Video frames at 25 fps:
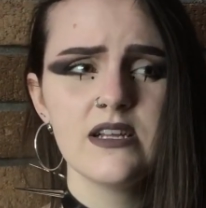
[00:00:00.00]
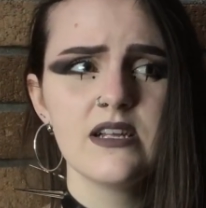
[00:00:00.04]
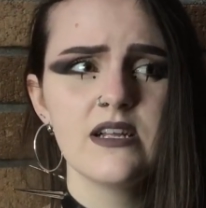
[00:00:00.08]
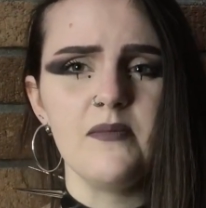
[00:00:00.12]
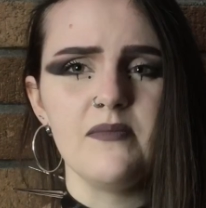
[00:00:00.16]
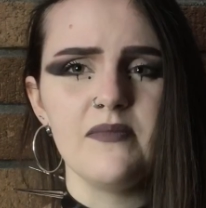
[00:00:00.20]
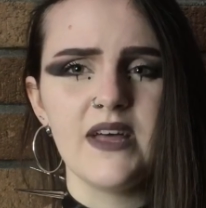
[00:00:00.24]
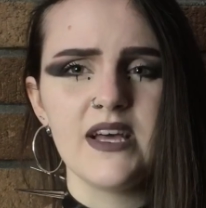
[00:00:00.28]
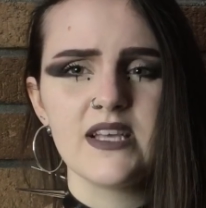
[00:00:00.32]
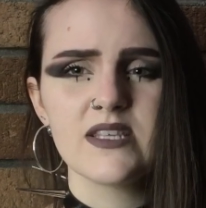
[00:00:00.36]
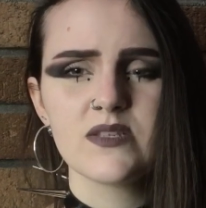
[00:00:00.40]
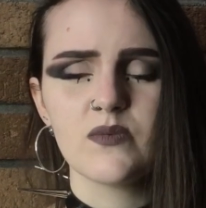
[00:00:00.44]

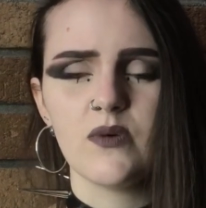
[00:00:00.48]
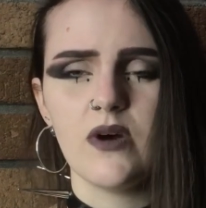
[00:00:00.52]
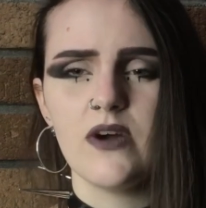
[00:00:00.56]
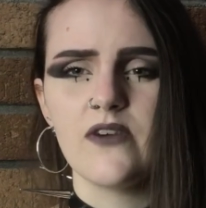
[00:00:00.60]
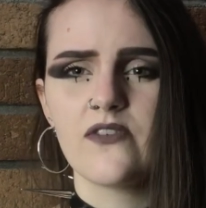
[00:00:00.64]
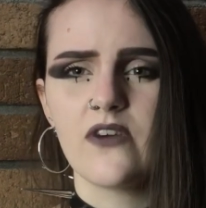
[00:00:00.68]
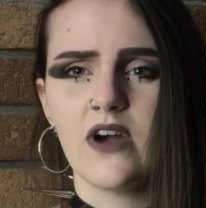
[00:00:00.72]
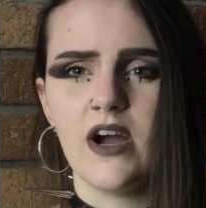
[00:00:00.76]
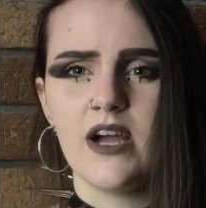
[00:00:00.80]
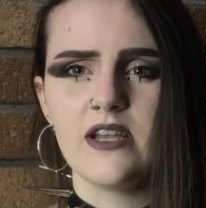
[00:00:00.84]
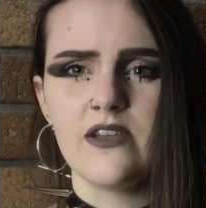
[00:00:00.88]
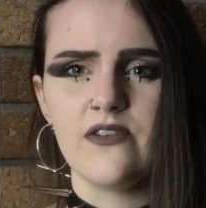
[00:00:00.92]
That's what I've
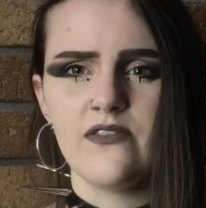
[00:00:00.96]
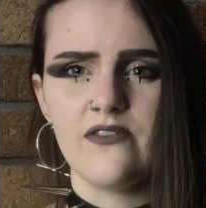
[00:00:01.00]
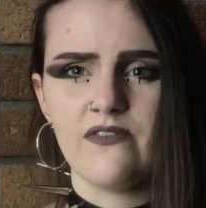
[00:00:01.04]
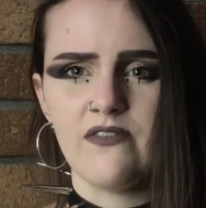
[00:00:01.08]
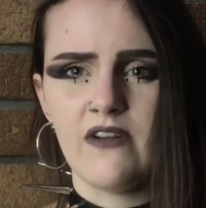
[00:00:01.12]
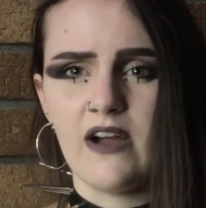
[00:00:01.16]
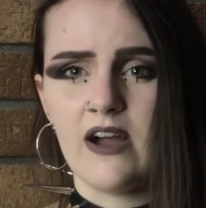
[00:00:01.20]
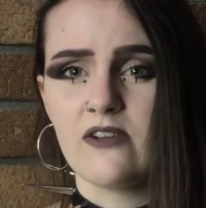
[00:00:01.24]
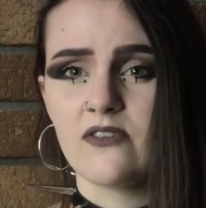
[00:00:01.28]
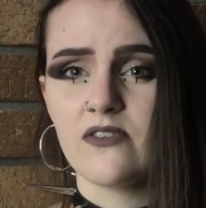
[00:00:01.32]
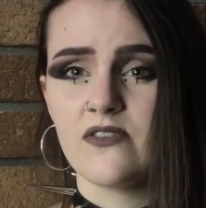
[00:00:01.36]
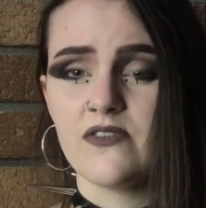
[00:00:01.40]
kind of
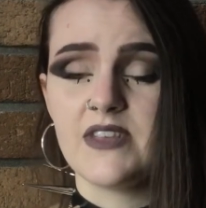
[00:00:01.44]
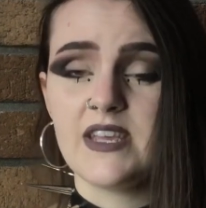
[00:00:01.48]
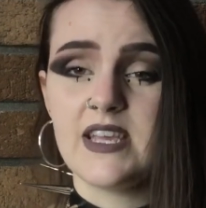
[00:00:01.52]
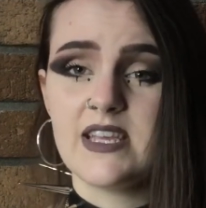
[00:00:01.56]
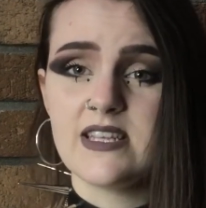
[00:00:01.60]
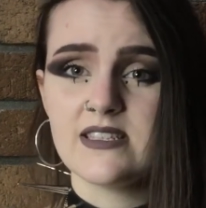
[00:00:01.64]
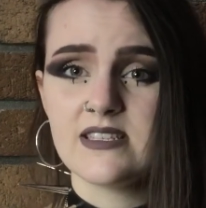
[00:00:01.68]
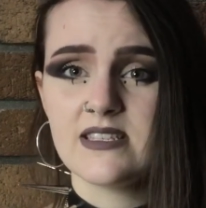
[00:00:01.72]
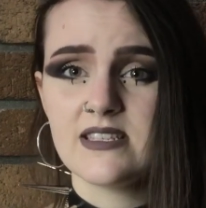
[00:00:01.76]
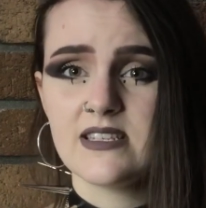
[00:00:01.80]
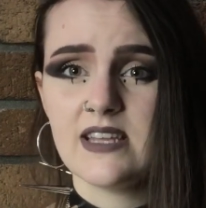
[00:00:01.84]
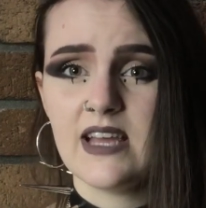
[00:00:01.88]
found on the
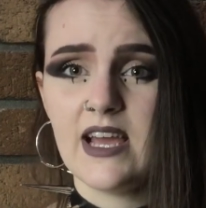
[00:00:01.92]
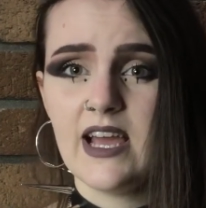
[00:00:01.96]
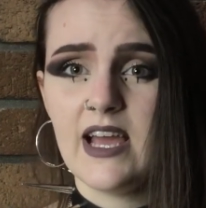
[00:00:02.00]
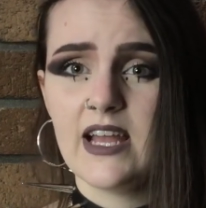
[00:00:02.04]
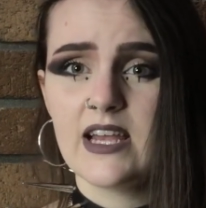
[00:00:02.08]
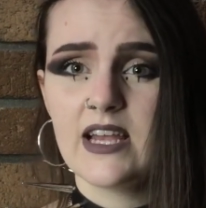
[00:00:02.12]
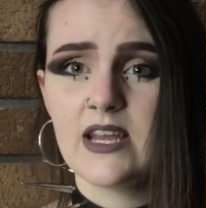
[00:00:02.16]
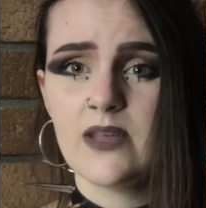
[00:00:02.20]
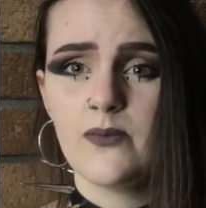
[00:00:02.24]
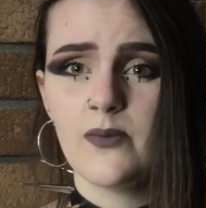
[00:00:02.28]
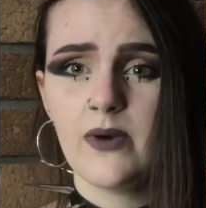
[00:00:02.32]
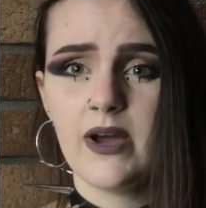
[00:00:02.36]
internet
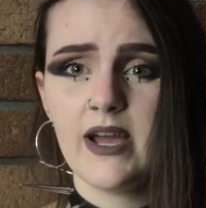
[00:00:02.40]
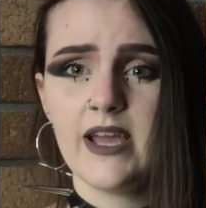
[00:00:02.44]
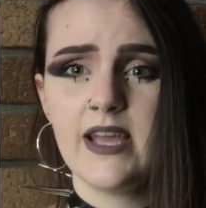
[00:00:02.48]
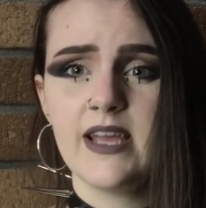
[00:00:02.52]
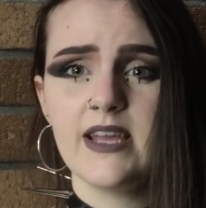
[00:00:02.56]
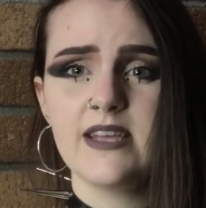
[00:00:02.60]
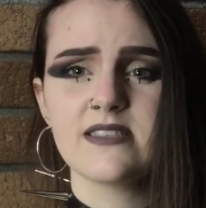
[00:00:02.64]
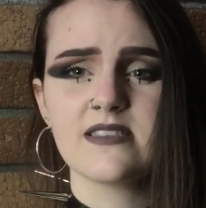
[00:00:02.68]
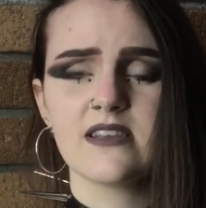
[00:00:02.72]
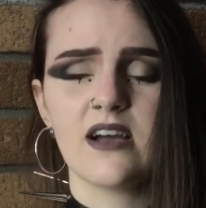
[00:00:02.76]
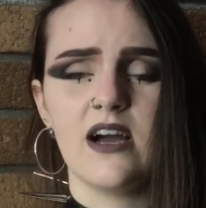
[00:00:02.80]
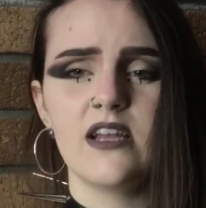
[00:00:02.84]
anyway. It's
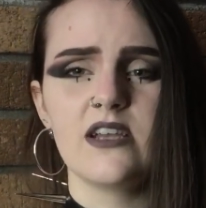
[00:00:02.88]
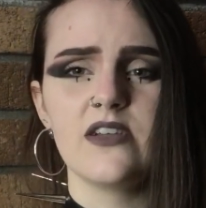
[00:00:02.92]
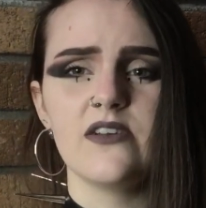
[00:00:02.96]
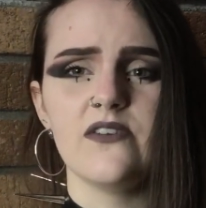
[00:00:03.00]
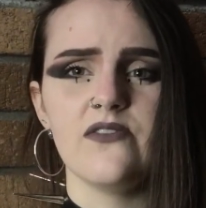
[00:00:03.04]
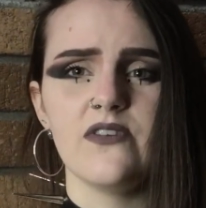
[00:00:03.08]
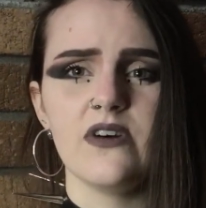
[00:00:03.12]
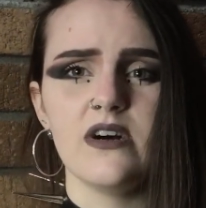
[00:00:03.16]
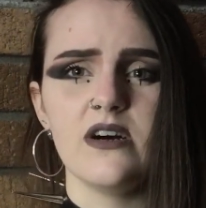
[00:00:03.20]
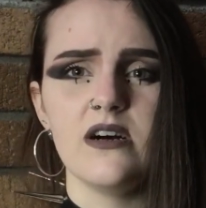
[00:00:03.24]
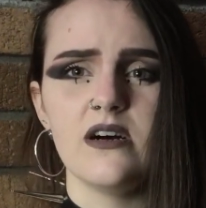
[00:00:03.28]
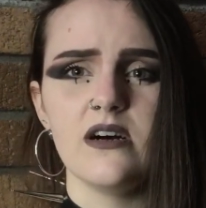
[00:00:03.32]
kind of
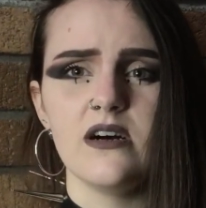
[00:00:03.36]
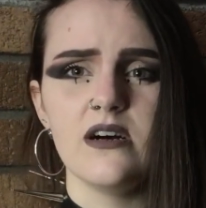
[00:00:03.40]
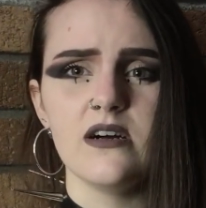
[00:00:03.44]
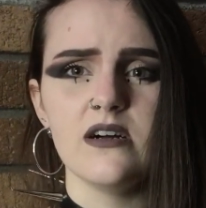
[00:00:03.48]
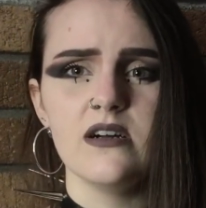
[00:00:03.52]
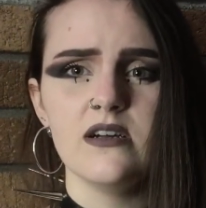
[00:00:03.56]
a